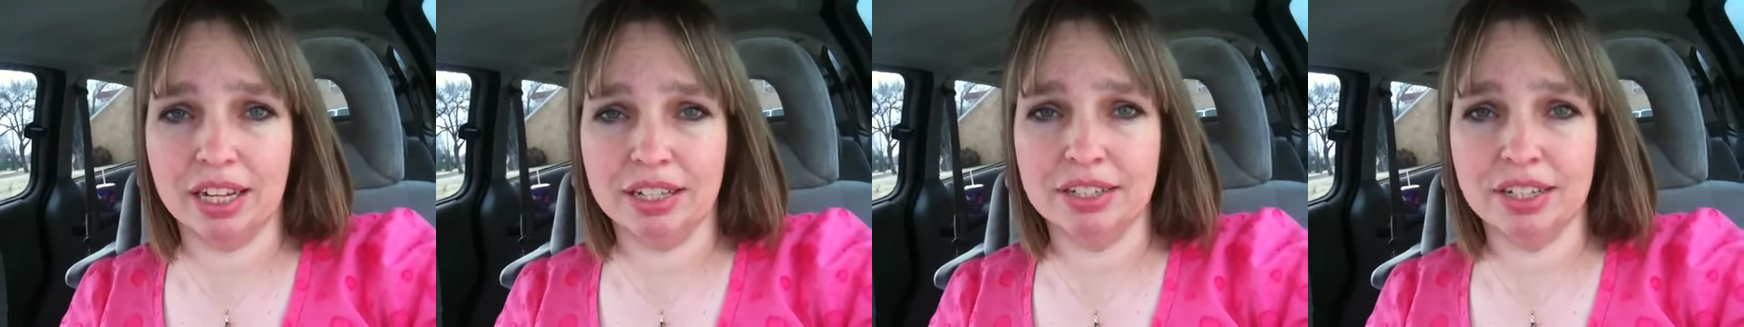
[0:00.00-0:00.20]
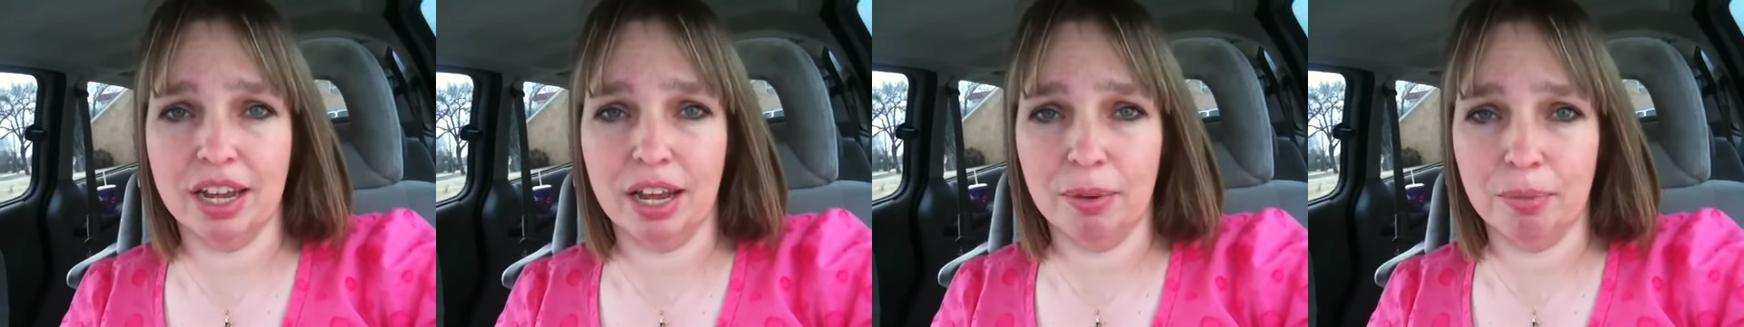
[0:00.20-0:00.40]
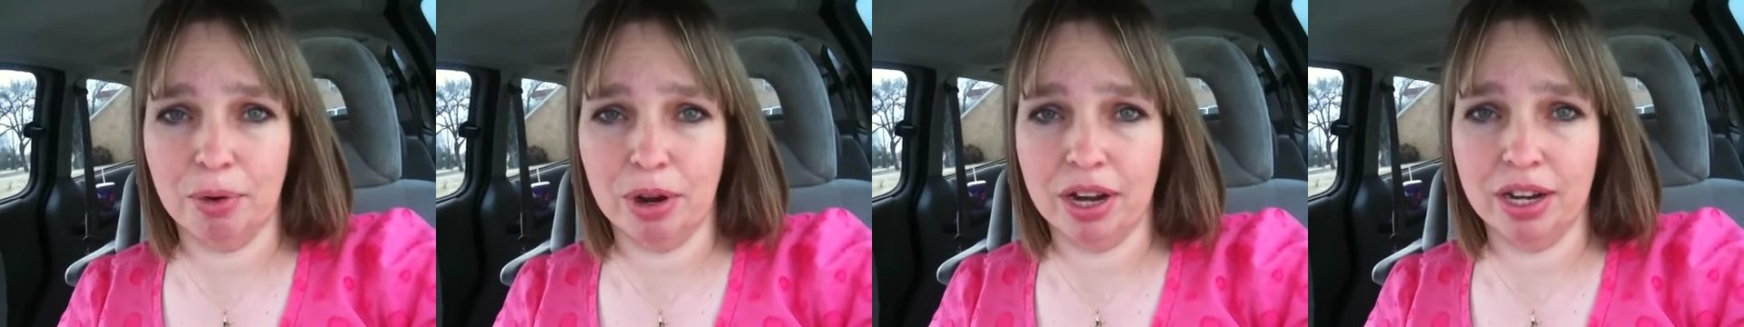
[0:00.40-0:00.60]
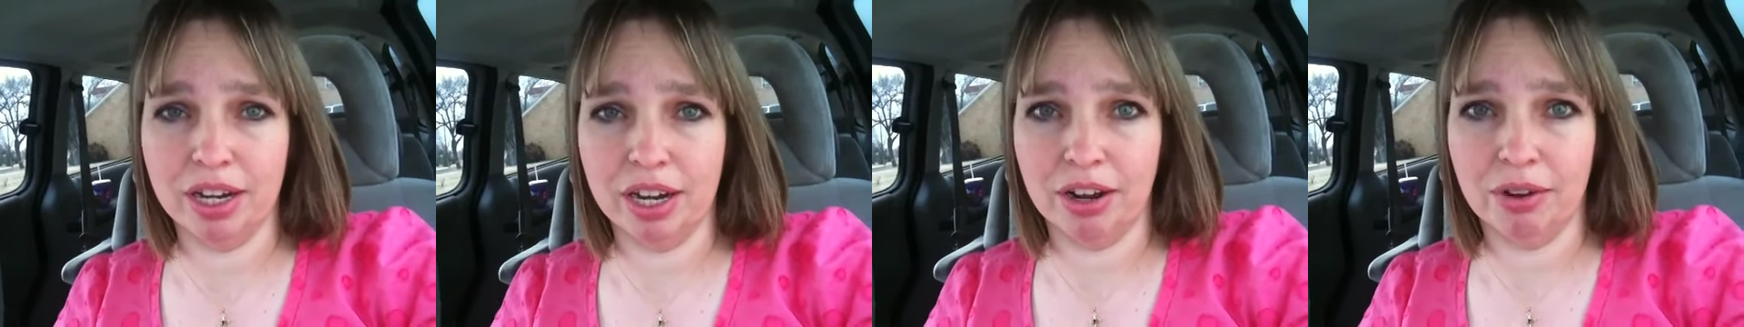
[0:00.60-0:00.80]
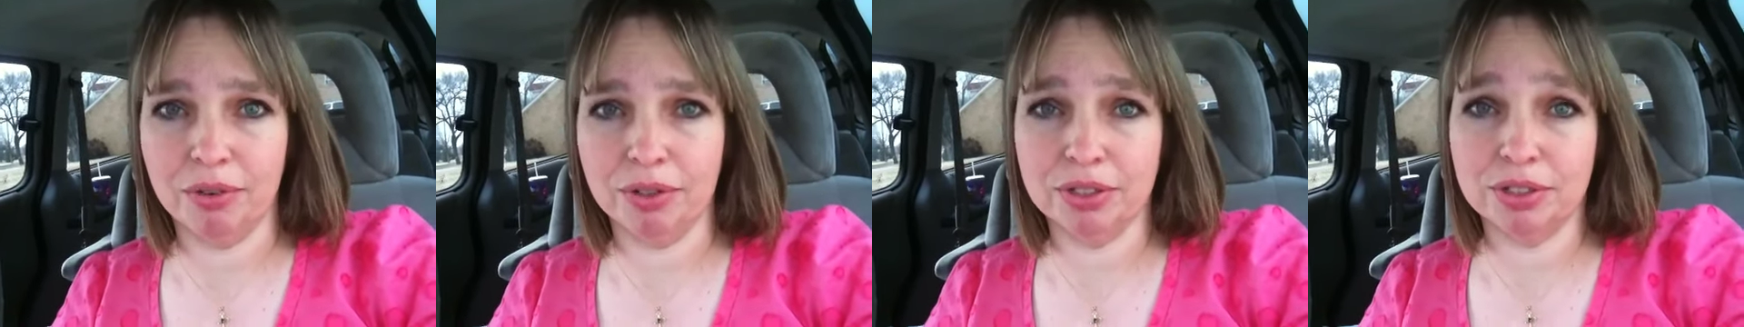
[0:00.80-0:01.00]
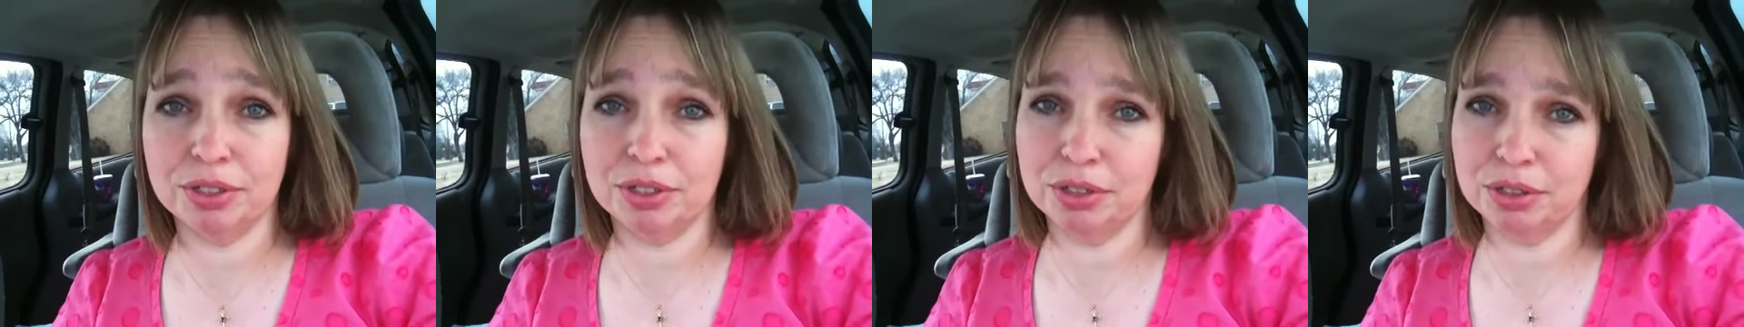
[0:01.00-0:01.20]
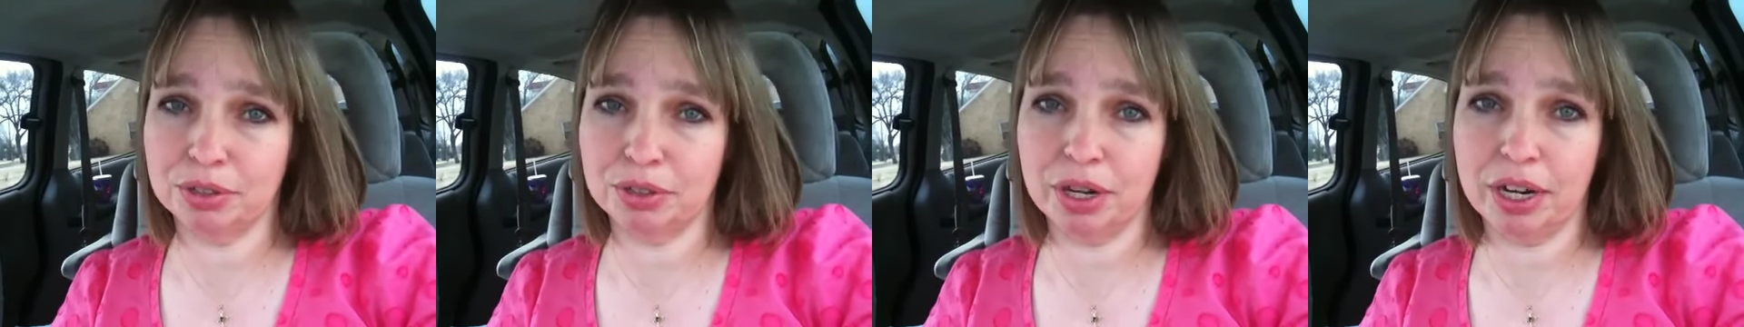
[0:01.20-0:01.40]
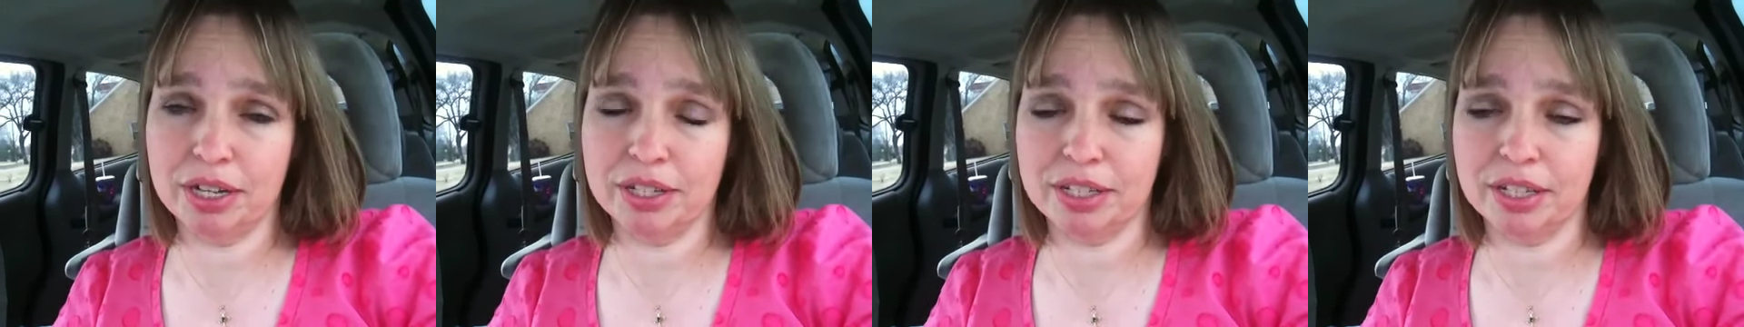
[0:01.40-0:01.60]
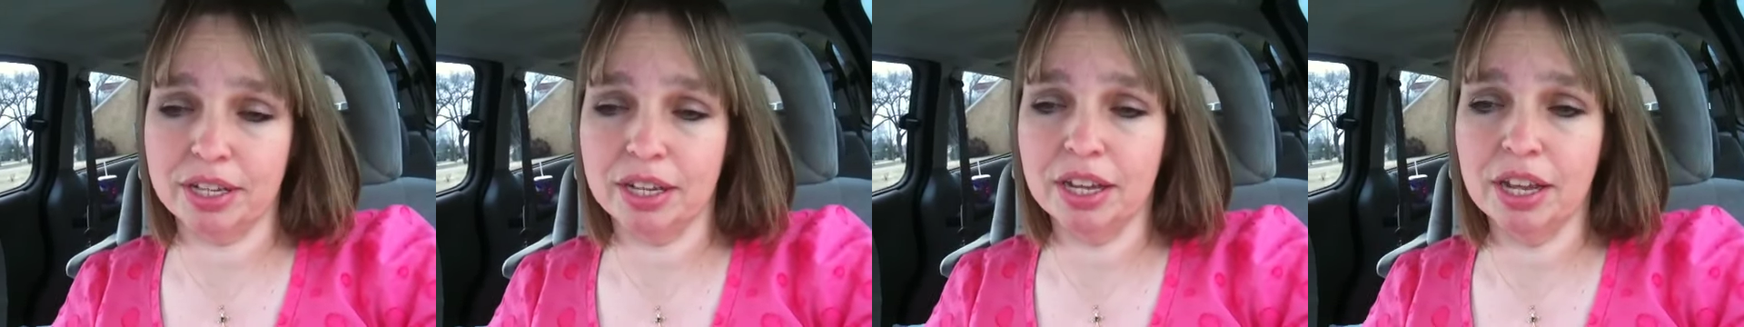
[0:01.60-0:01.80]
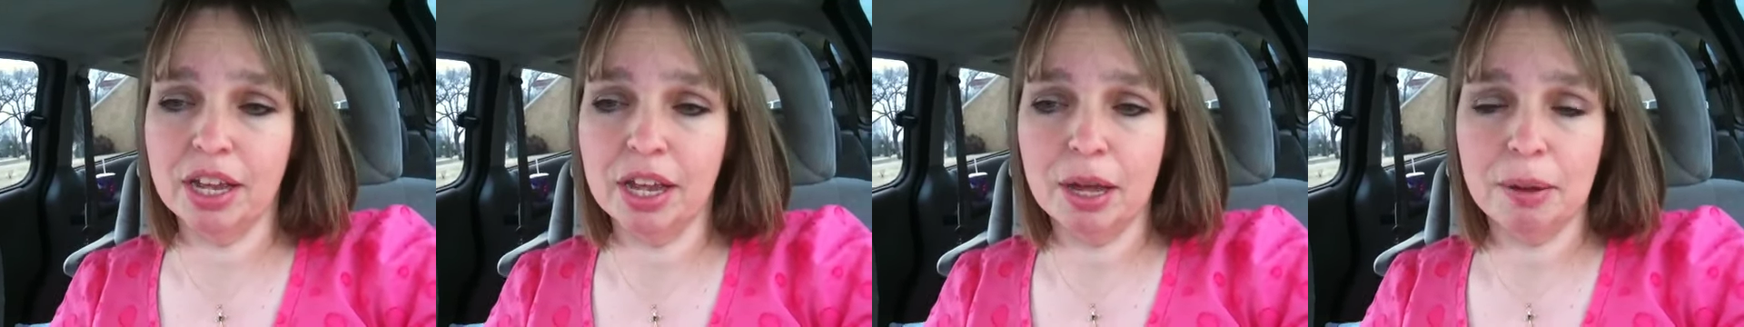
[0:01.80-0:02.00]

in time right now. It's just crazy.